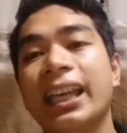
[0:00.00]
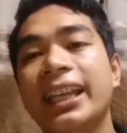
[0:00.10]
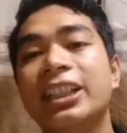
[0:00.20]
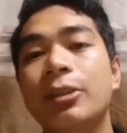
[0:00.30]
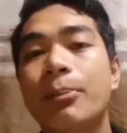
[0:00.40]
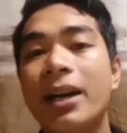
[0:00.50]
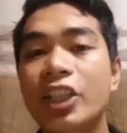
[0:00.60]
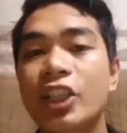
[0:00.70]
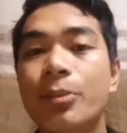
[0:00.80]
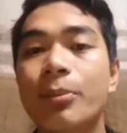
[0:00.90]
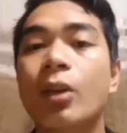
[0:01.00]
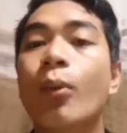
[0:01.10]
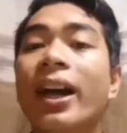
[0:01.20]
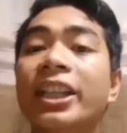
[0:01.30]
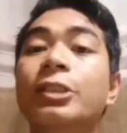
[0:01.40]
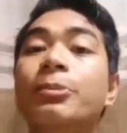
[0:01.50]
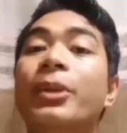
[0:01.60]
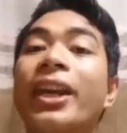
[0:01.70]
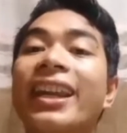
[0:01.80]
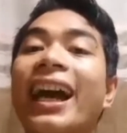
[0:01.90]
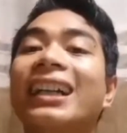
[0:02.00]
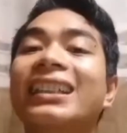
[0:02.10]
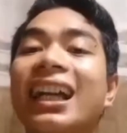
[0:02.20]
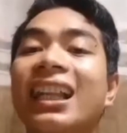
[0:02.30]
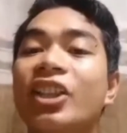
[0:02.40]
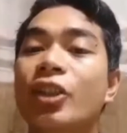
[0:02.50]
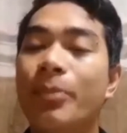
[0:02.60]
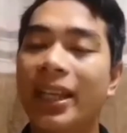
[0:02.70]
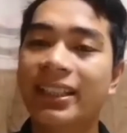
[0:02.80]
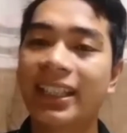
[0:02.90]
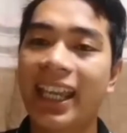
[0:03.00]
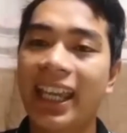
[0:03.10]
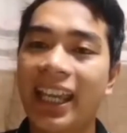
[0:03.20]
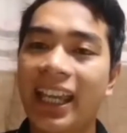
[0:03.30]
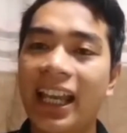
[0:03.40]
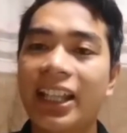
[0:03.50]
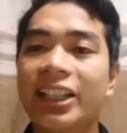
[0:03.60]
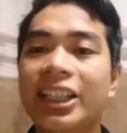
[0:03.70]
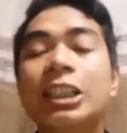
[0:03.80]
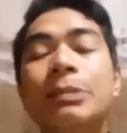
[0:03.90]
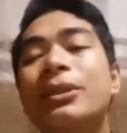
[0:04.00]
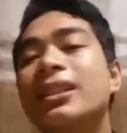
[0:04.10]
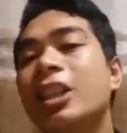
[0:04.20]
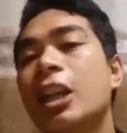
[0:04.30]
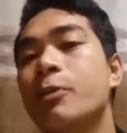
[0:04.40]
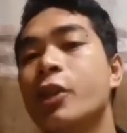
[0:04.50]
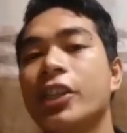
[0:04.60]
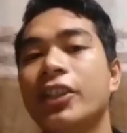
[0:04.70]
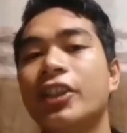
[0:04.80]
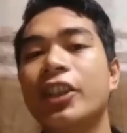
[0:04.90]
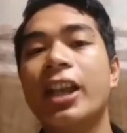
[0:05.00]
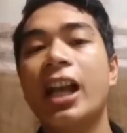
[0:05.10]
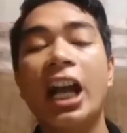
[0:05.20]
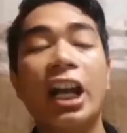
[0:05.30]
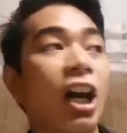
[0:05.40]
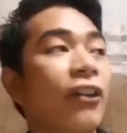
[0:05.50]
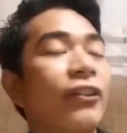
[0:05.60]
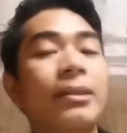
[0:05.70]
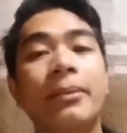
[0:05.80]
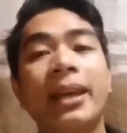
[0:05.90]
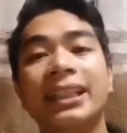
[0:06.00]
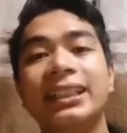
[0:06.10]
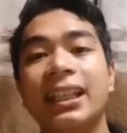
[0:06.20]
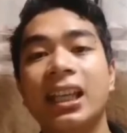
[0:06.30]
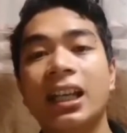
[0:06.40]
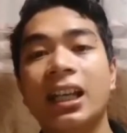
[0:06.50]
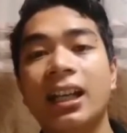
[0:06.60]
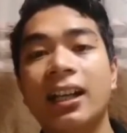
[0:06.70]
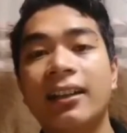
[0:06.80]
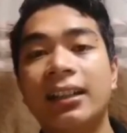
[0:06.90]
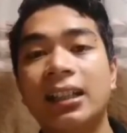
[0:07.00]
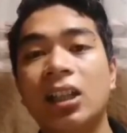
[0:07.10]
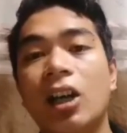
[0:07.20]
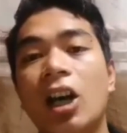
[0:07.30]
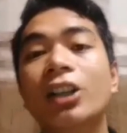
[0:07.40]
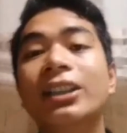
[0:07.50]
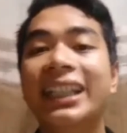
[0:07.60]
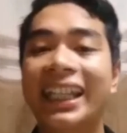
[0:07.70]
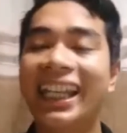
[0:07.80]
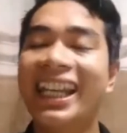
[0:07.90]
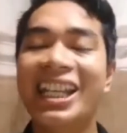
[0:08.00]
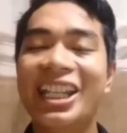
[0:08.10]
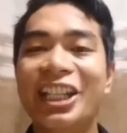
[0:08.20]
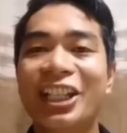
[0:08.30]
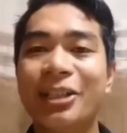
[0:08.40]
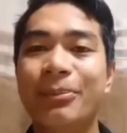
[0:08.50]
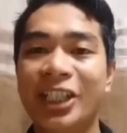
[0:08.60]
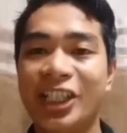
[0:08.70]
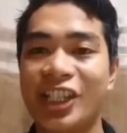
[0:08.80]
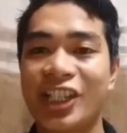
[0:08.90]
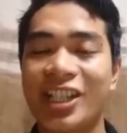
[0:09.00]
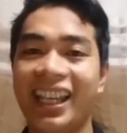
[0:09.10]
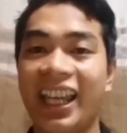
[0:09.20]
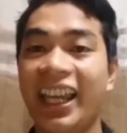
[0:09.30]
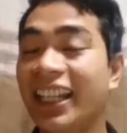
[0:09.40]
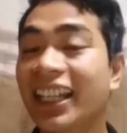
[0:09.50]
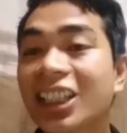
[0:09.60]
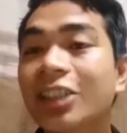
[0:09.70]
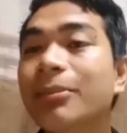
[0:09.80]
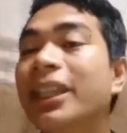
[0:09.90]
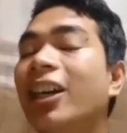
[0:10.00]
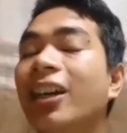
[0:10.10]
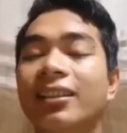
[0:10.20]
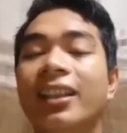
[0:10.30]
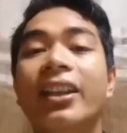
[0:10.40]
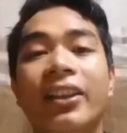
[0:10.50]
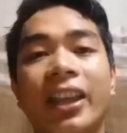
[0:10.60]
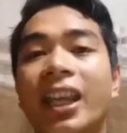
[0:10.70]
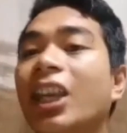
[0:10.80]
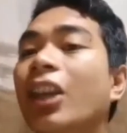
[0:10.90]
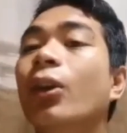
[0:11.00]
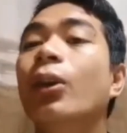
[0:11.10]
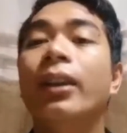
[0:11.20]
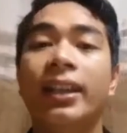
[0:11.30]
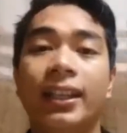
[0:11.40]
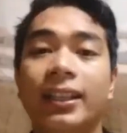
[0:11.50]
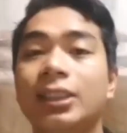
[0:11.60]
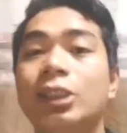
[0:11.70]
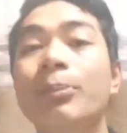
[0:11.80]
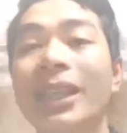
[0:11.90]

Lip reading: is matched by widespread acknowledgement, and these prescriptions are often met only in the breach. And that could be all. Thank you, and to